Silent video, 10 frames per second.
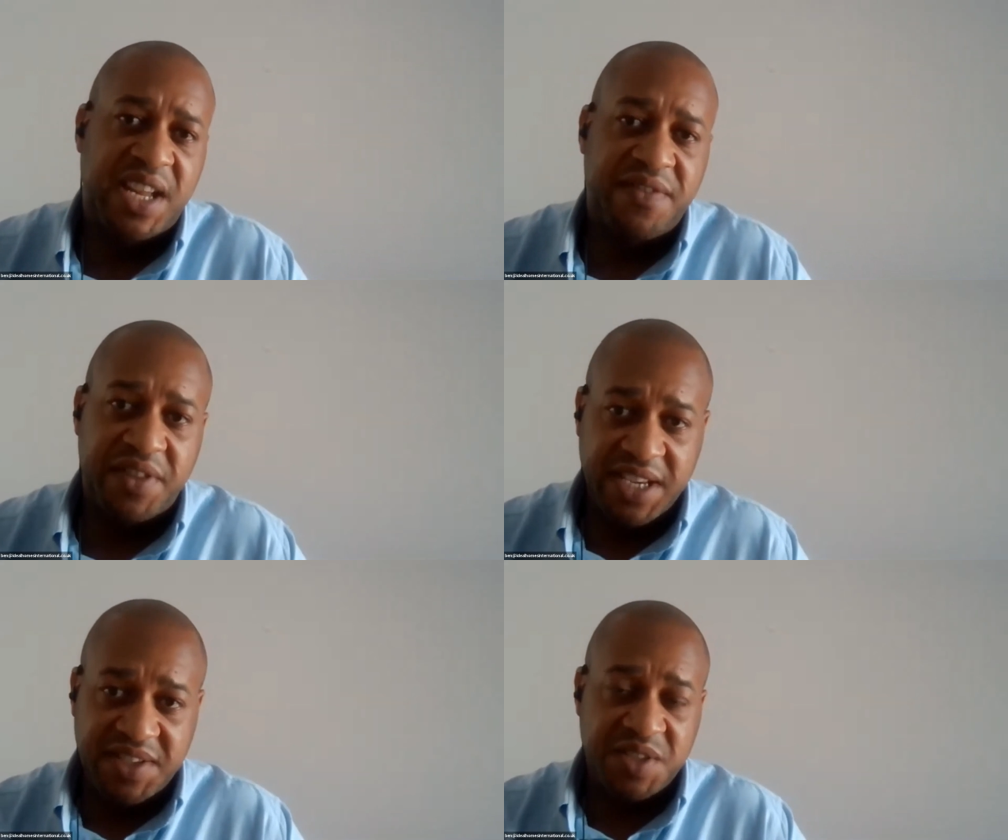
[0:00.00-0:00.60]
and
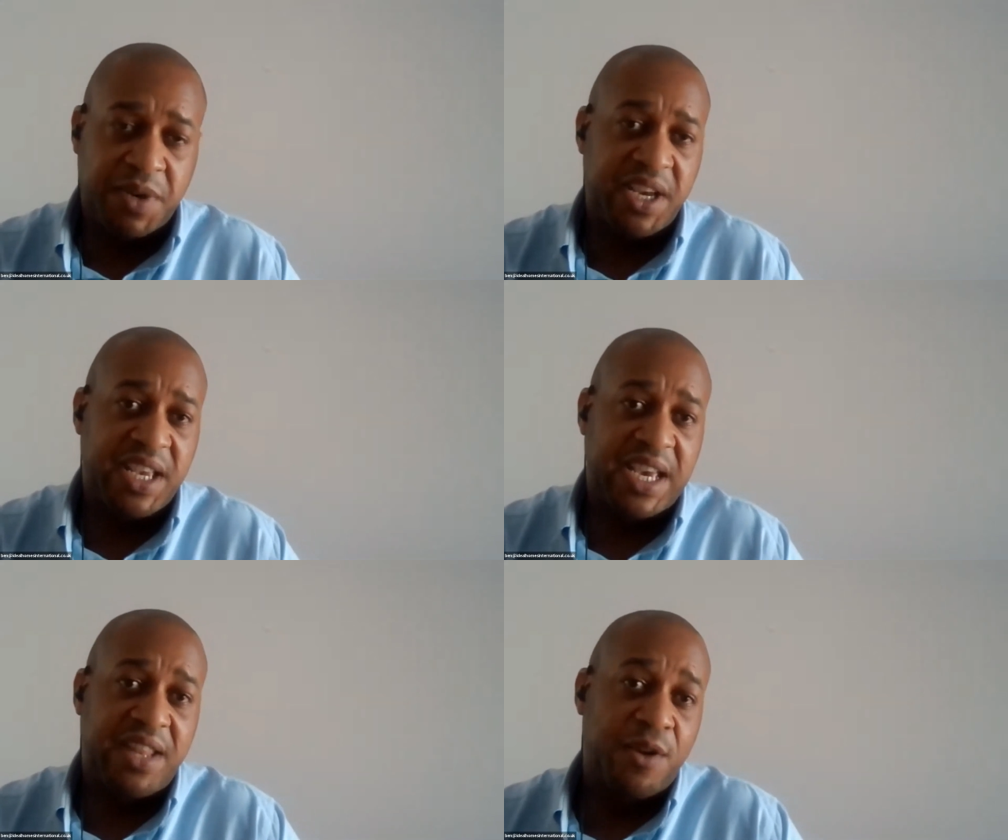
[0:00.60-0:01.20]
this is by,
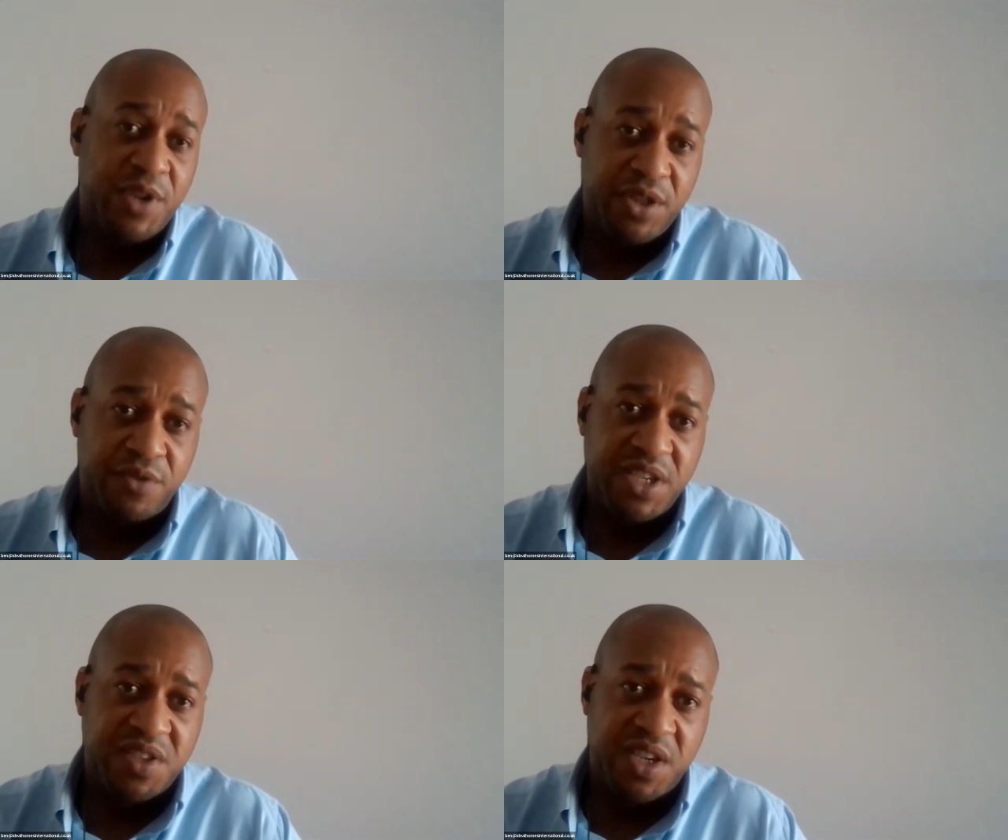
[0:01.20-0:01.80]
again, only the
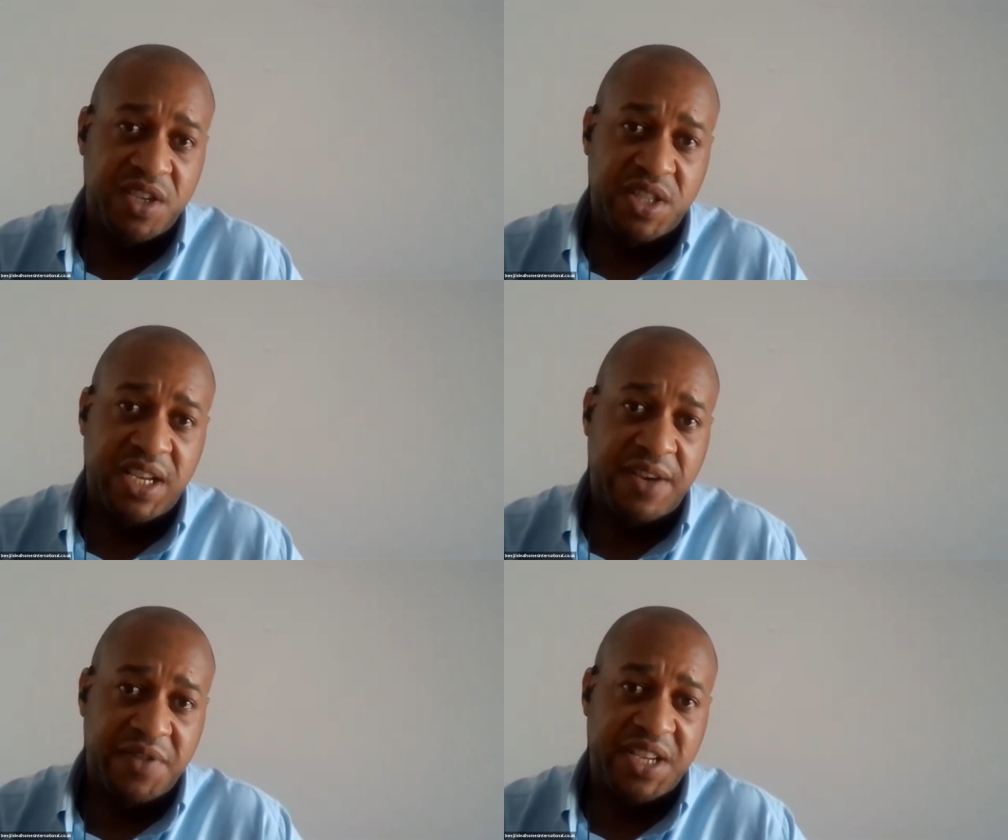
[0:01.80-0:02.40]
research that
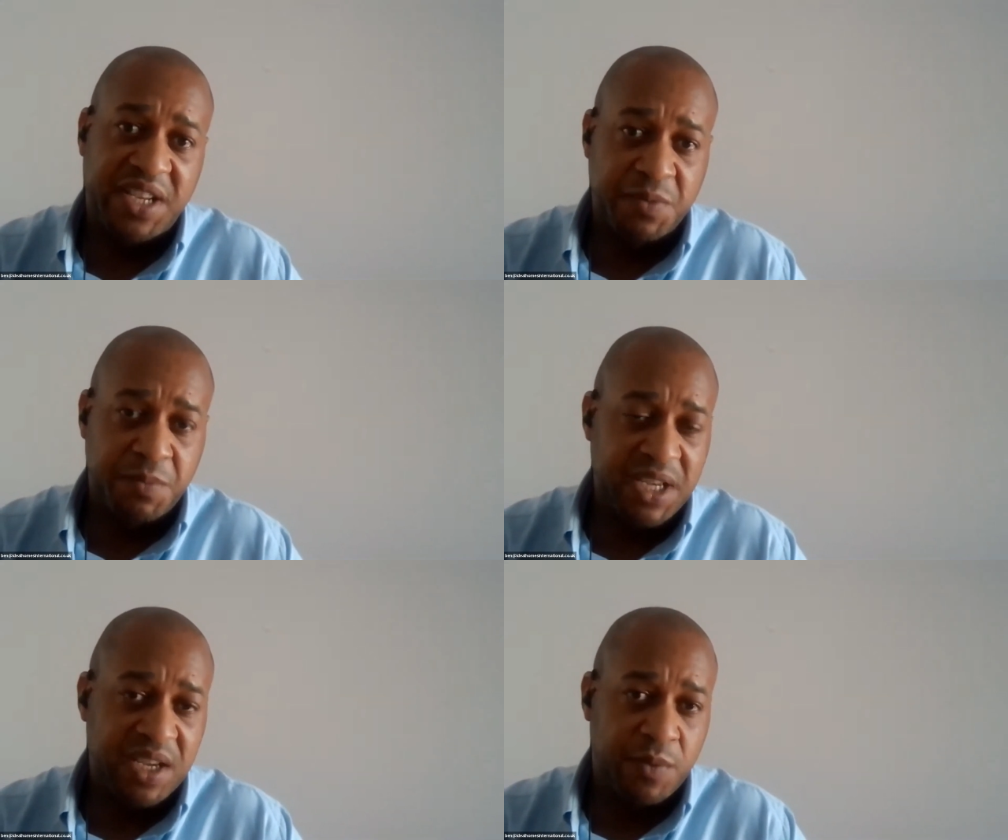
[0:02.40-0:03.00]
I've done in
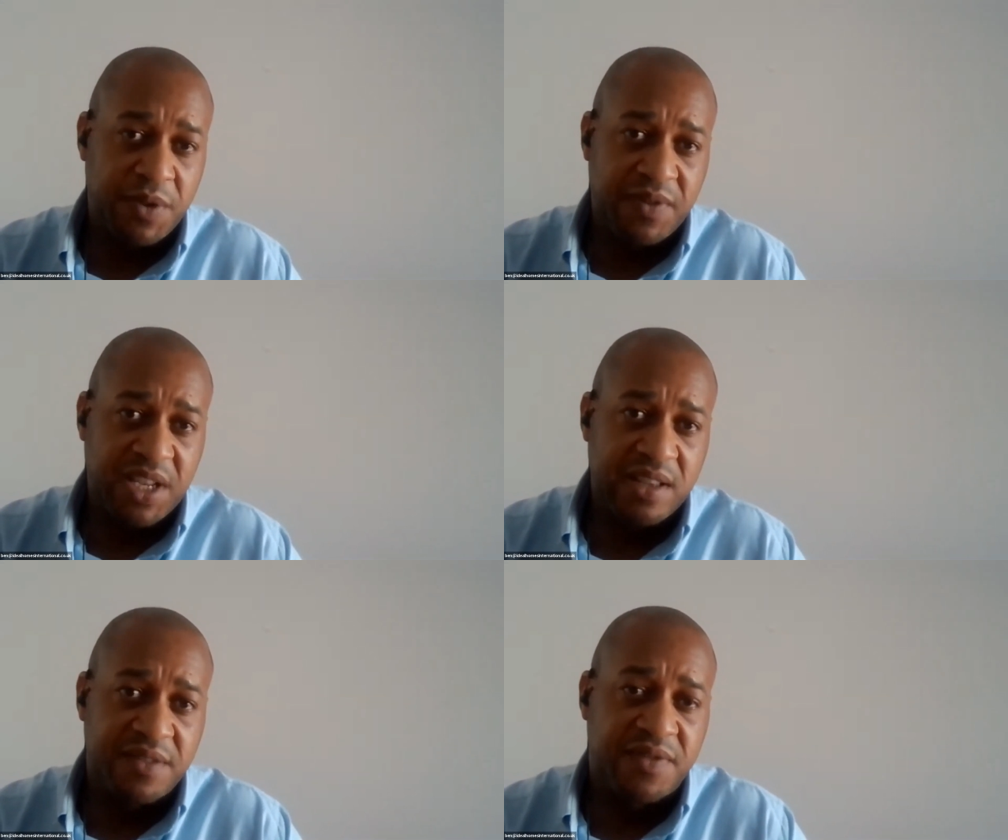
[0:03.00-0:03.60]
speaking with
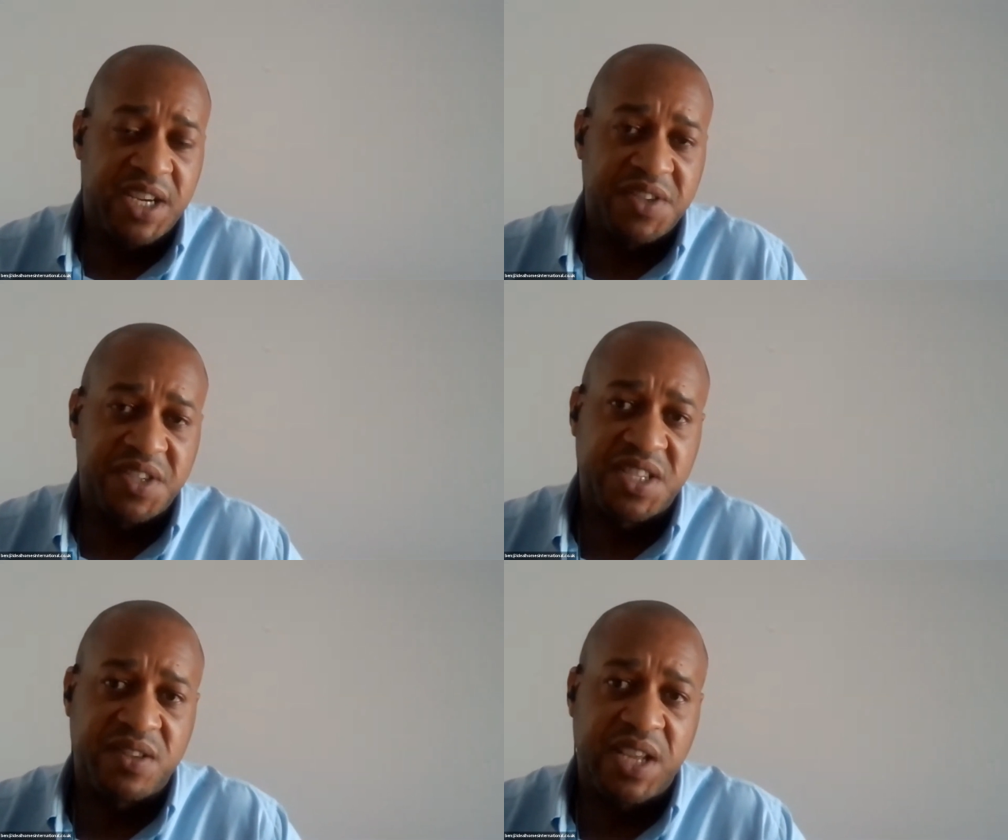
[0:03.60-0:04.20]
legal
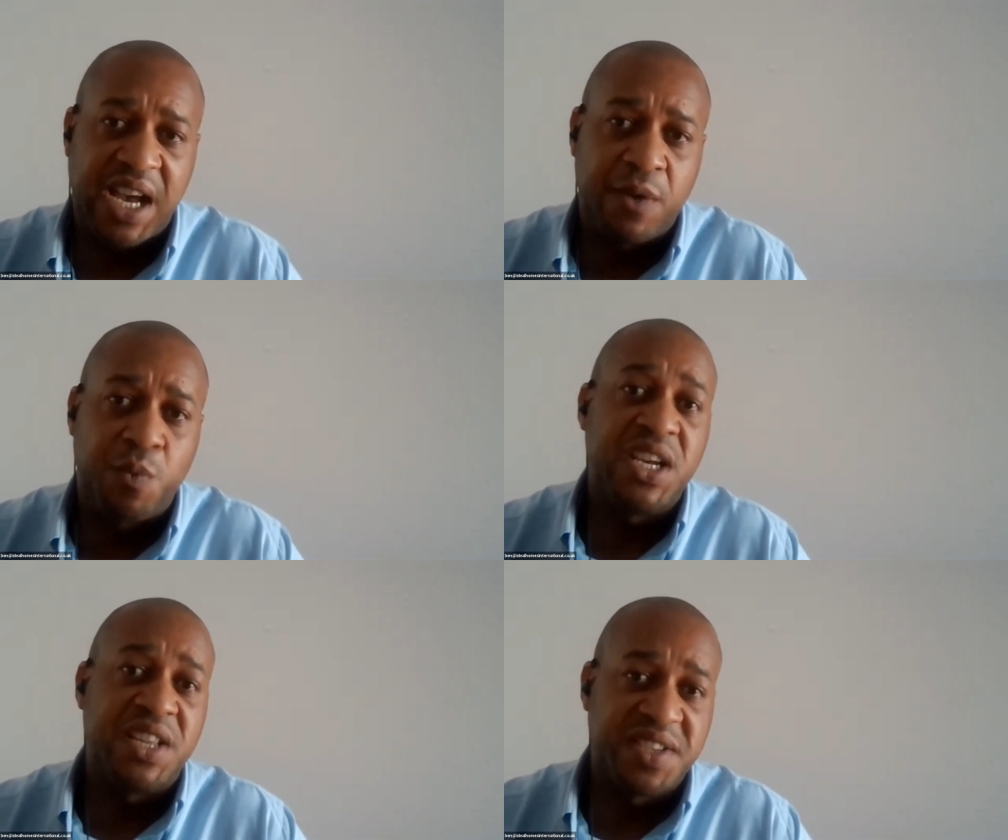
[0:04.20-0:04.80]
advisors and how
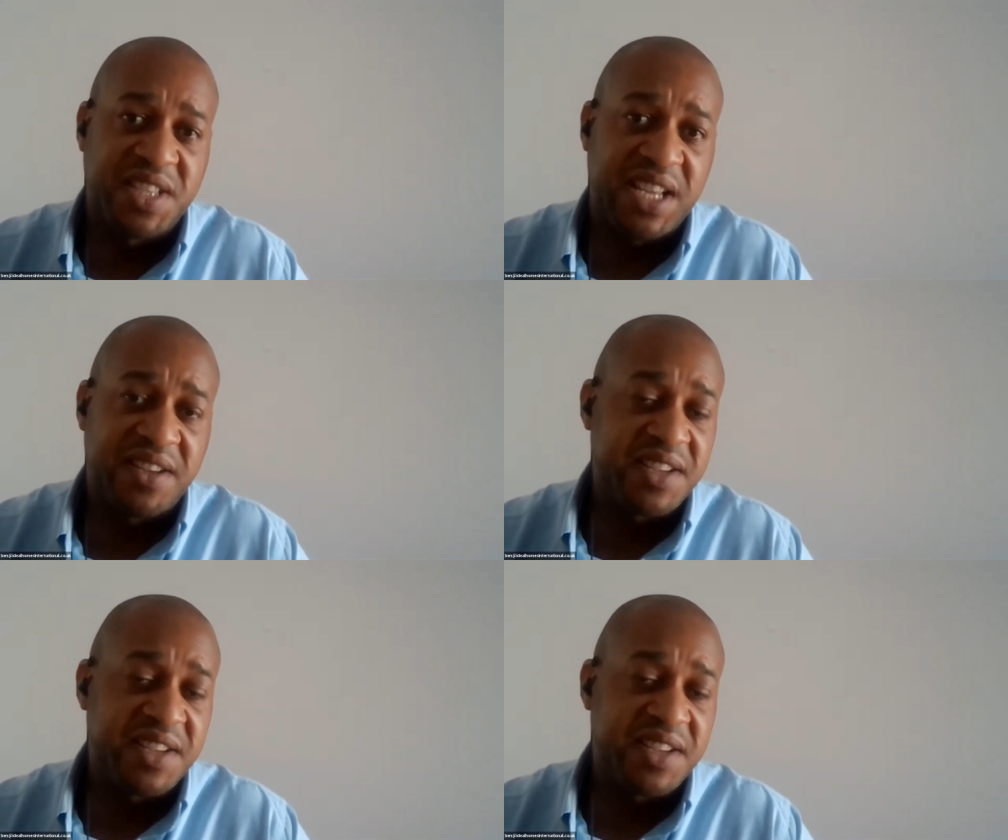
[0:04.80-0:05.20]
we understand it.